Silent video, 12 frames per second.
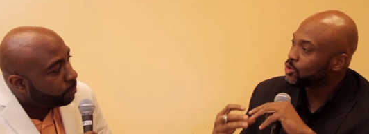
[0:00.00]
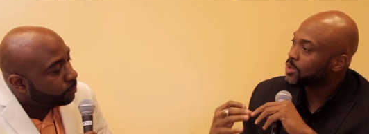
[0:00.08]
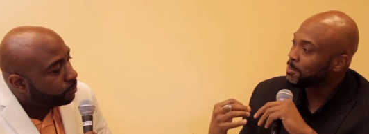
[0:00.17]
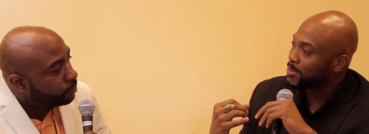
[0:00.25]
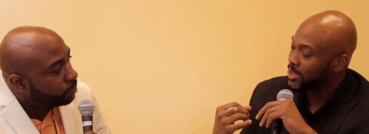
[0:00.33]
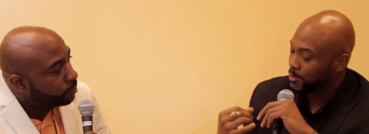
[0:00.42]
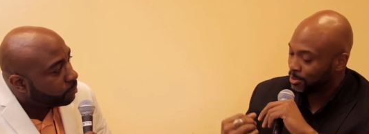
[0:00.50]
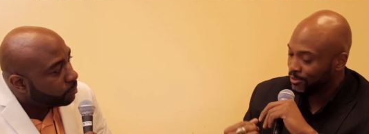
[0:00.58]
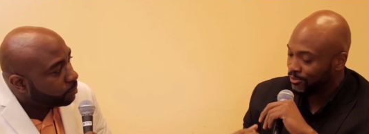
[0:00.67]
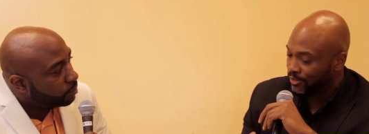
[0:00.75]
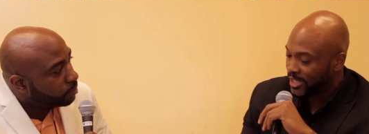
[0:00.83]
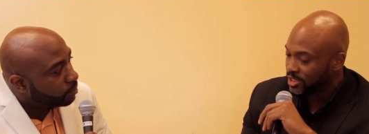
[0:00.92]
Speaker 1: can be in a
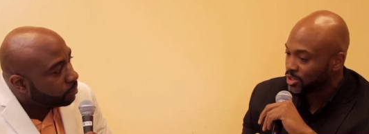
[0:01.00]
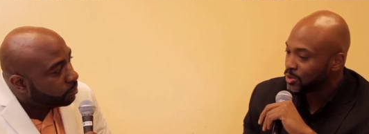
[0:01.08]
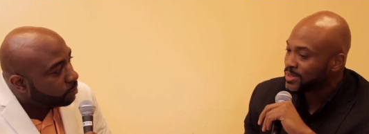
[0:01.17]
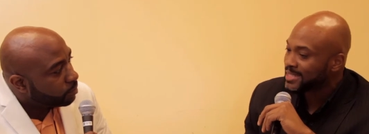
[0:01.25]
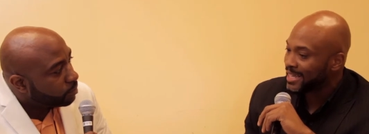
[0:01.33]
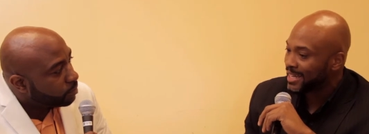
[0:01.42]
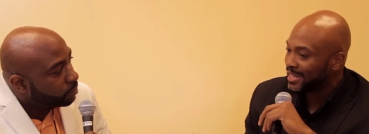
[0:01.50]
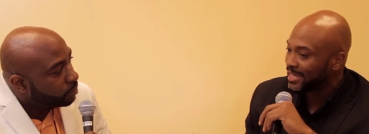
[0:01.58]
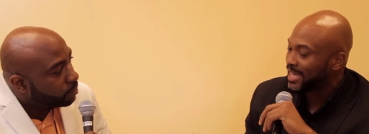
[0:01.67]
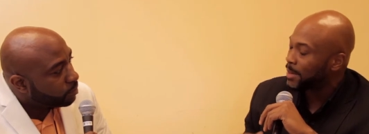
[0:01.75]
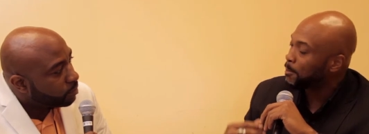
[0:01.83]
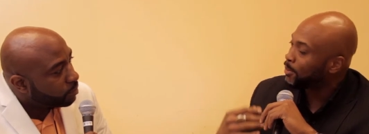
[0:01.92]
professional setting
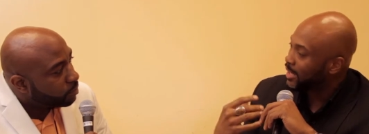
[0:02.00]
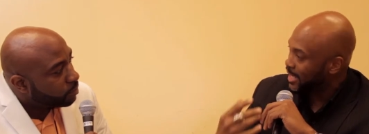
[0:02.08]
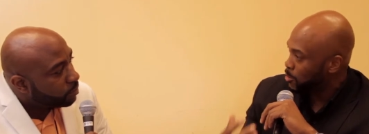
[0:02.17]
and play